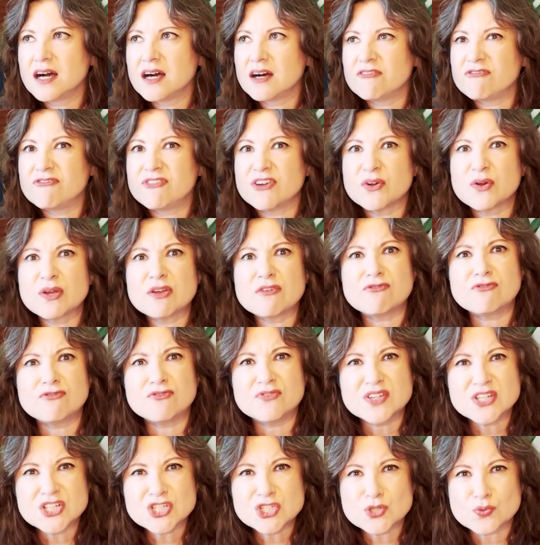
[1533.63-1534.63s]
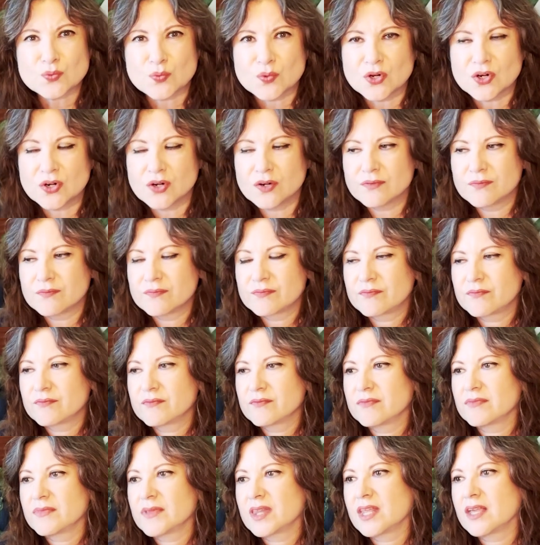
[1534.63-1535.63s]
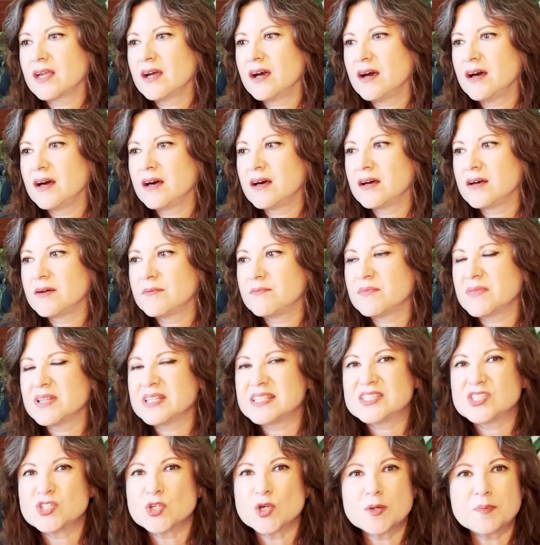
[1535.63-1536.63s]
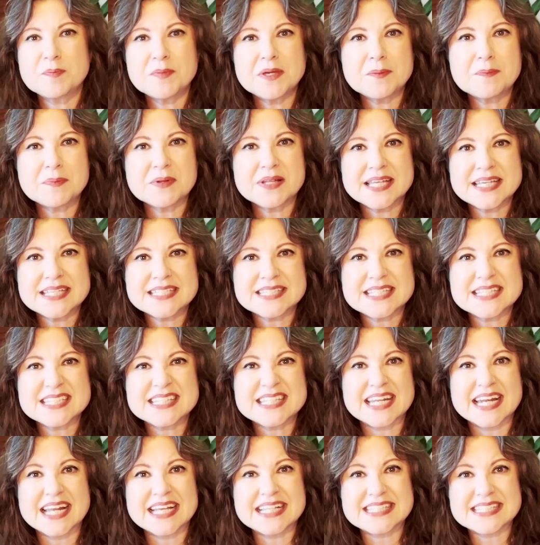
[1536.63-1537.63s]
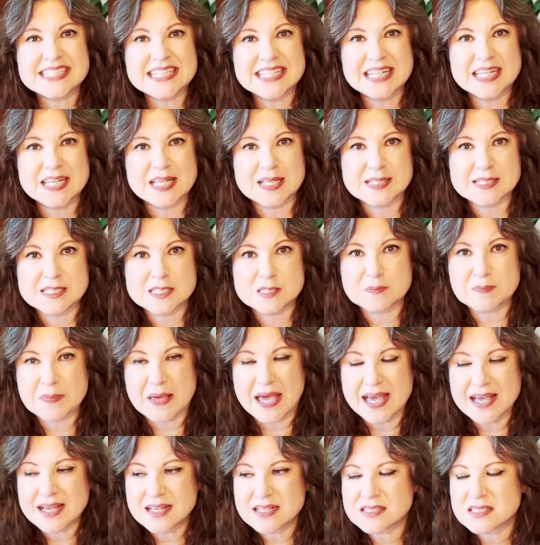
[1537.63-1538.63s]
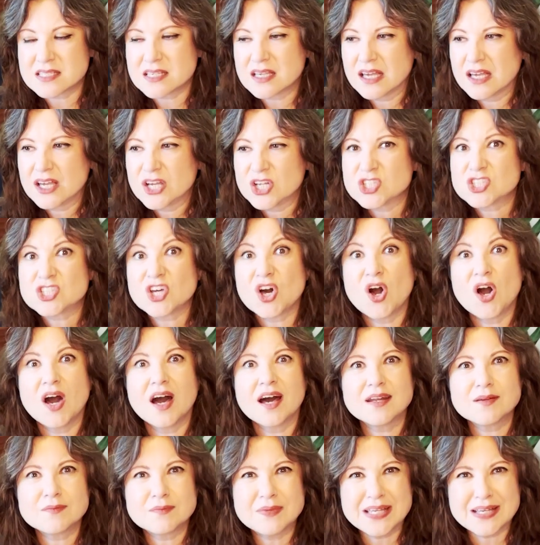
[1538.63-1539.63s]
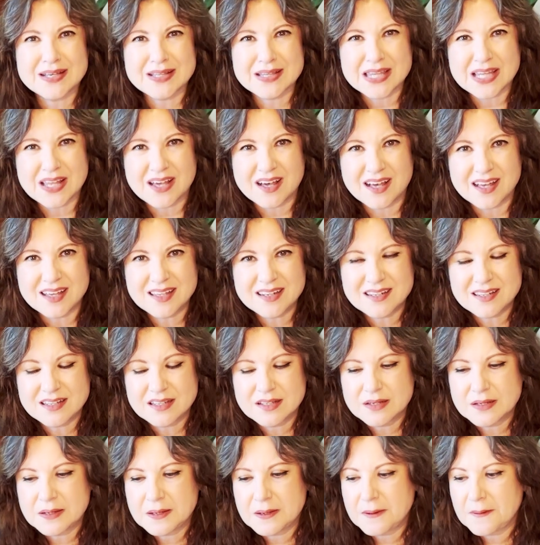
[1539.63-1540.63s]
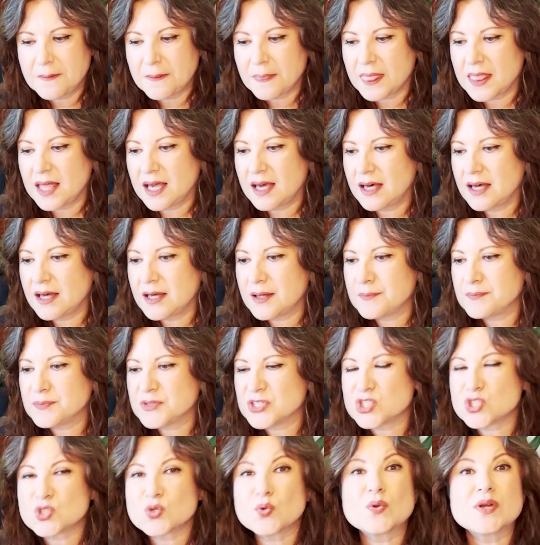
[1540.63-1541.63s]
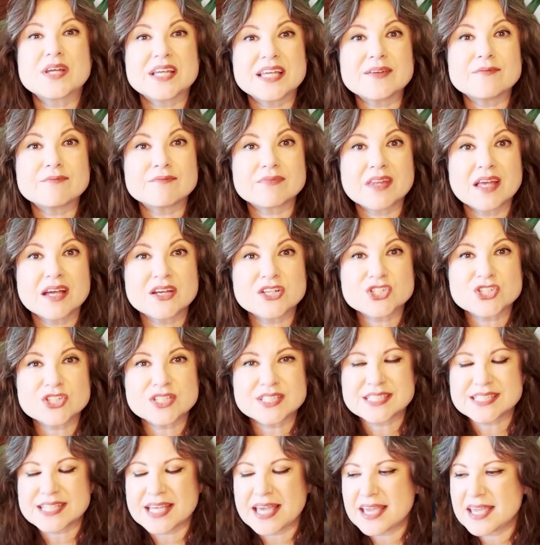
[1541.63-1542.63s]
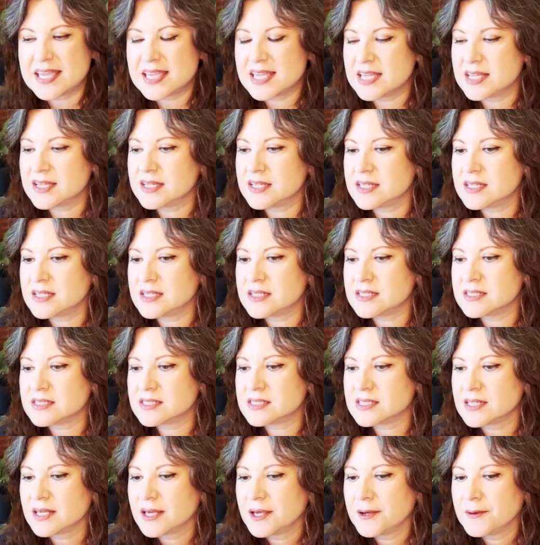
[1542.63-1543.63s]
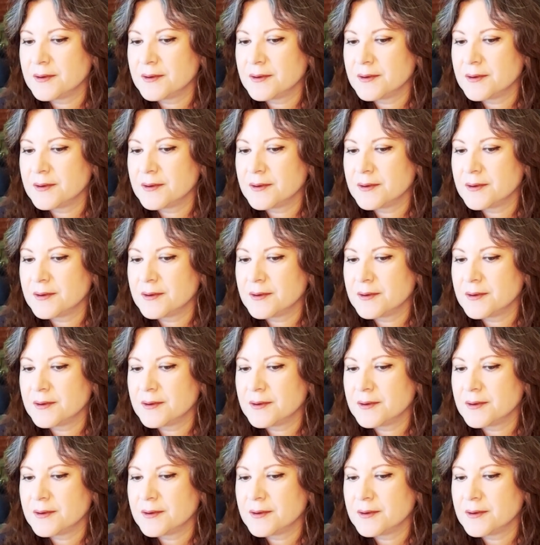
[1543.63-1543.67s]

very visual. Took me places that I didn't expect, taught me a lot. The story, I should say, is...